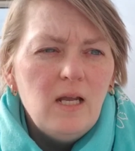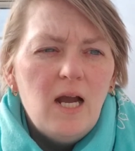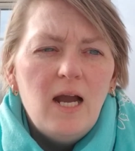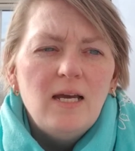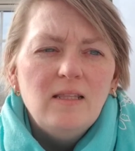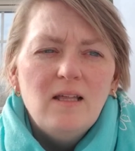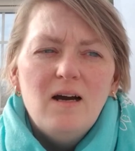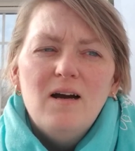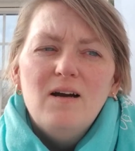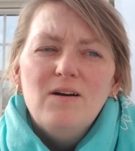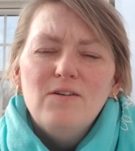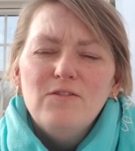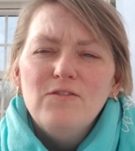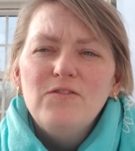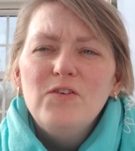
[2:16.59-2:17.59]
I
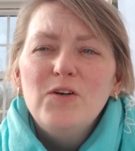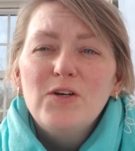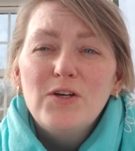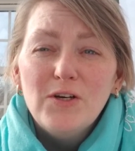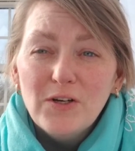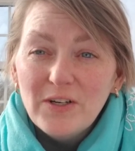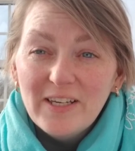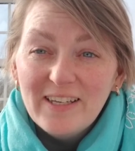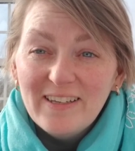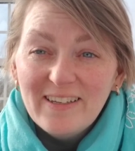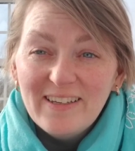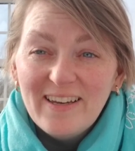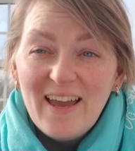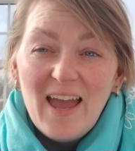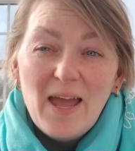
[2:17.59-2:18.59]
love
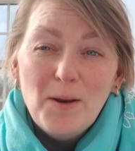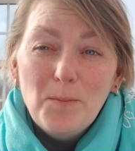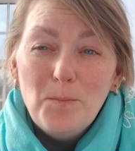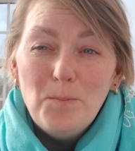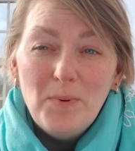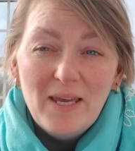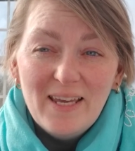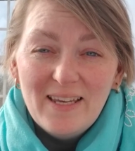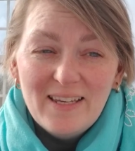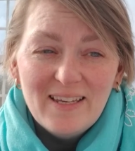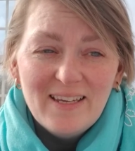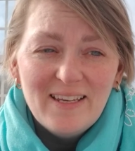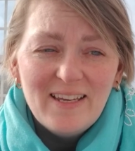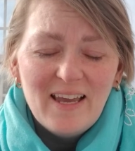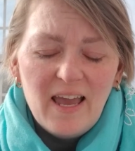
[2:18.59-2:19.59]
cooking and
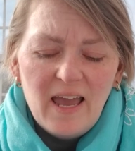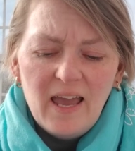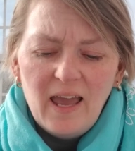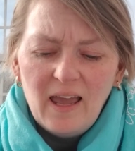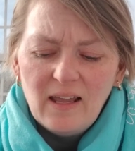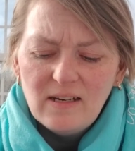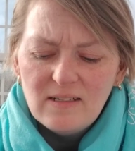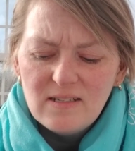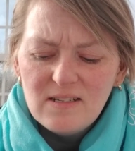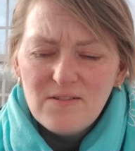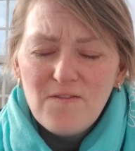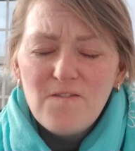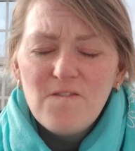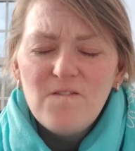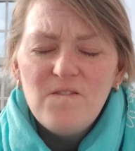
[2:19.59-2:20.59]
baking and
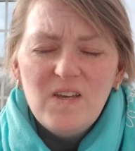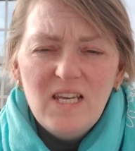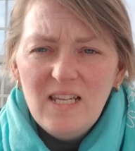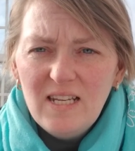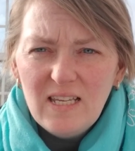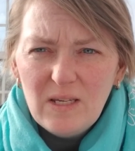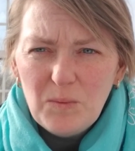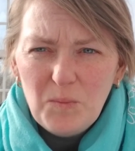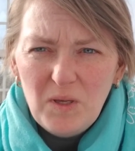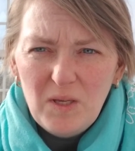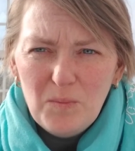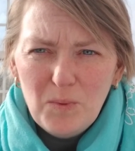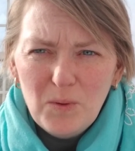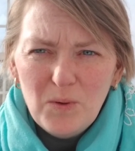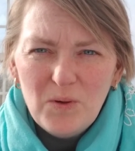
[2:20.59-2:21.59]
feeding
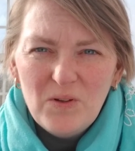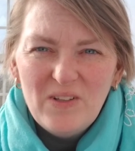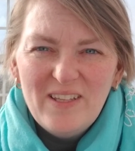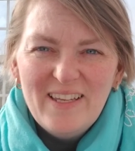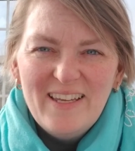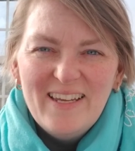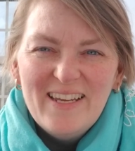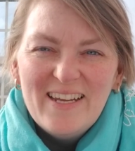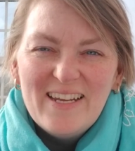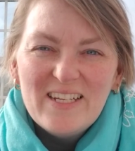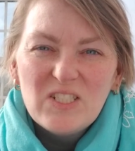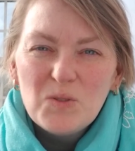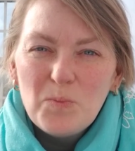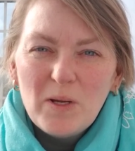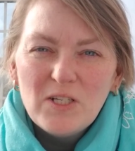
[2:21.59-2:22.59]
people,
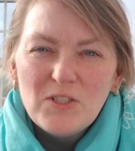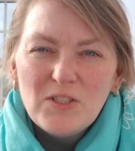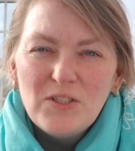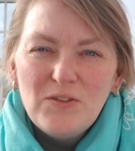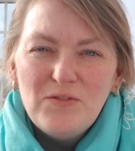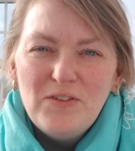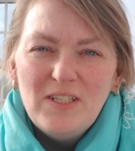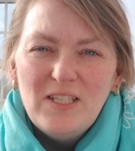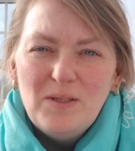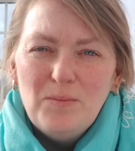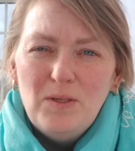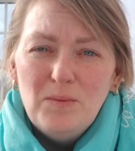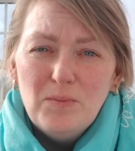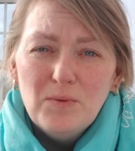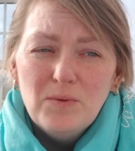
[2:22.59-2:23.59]
especially feeding
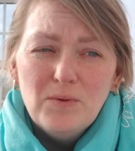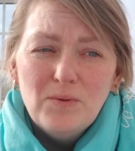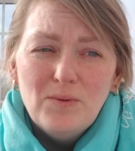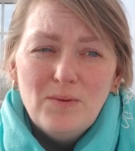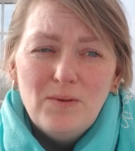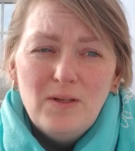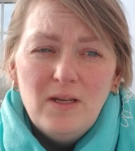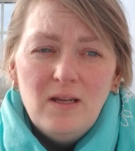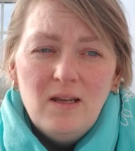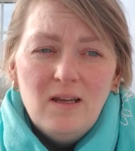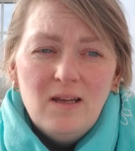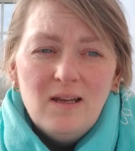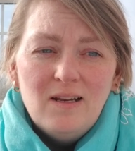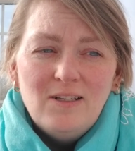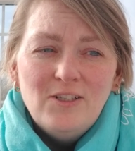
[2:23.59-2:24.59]
people
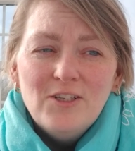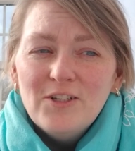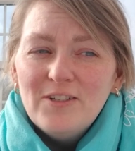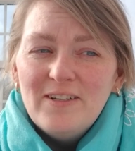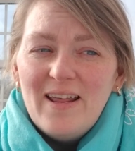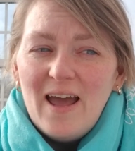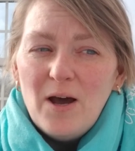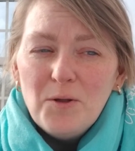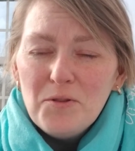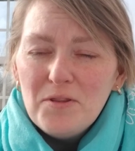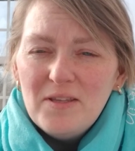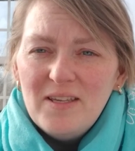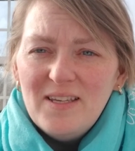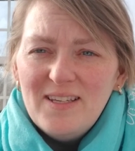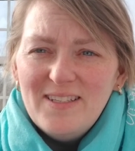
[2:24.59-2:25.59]
good,
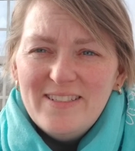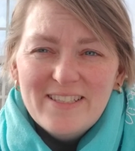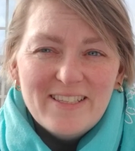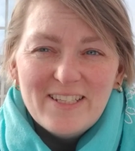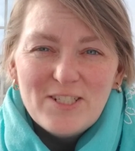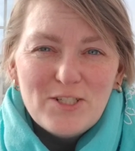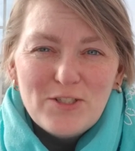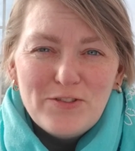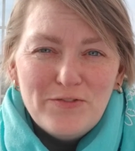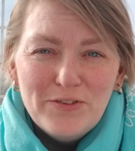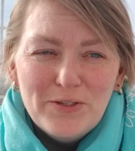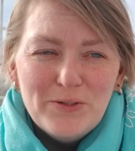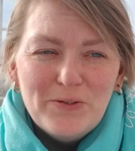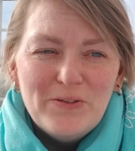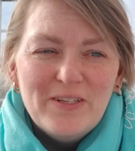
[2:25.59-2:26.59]
healthy, delicious
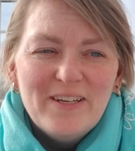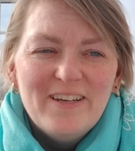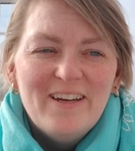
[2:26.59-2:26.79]
food.